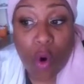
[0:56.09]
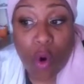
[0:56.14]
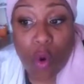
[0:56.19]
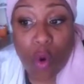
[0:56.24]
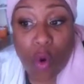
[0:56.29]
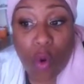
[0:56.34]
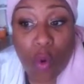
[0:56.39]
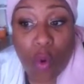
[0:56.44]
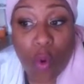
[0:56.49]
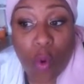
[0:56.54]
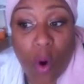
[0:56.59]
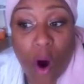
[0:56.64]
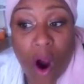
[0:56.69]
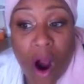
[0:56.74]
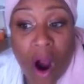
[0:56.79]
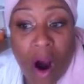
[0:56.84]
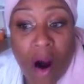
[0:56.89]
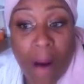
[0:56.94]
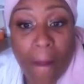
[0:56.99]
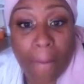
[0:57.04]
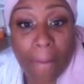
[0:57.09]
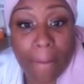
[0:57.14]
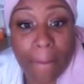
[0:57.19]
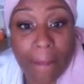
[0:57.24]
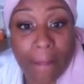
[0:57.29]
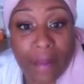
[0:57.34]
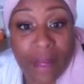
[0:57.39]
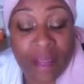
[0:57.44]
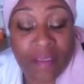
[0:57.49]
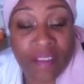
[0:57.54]
who
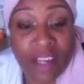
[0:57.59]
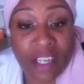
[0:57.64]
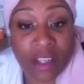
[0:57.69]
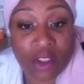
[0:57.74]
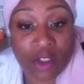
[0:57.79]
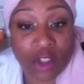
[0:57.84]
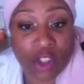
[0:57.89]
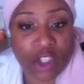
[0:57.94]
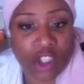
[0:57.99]
live in Israel.